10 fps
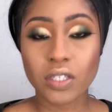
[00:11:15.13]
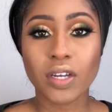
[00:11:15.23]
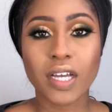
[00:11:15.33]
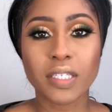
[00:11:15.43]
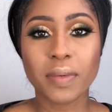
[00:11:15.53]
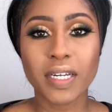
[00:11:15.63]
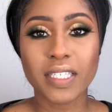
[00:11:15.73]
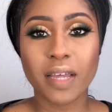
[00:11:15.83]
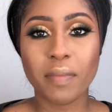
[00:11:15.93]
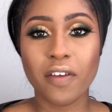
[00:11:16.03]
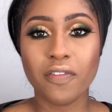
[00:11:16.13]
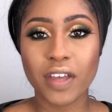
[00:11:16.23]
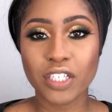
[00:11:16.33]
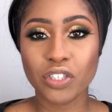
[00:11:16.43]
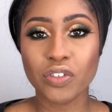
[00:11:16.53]
So next I'm gonna set my
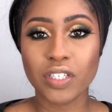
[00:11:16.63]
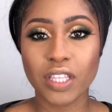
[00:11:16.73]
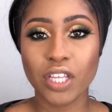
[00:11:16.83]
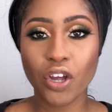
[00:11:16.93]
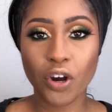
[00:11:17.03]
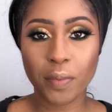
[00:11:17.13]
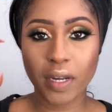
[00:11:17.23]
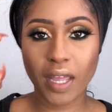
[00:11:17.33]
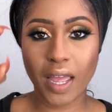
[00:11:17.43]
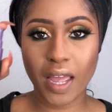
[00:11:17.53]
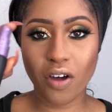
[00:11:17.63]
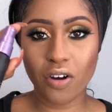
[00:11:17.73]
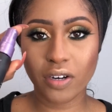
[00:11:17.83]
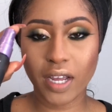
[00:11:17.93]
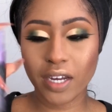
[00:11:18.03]
face using the Urban Decay
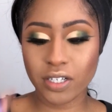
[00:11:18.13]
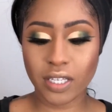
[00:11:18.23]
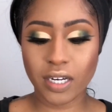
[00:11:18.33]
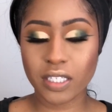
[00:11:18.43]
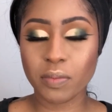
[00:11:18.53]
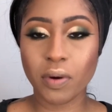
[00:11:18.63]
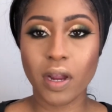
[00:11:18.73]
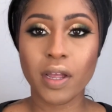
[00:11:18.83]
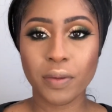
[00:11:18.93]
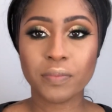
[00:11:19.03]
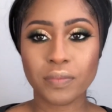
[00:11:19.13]
All Nighter Setting Spray.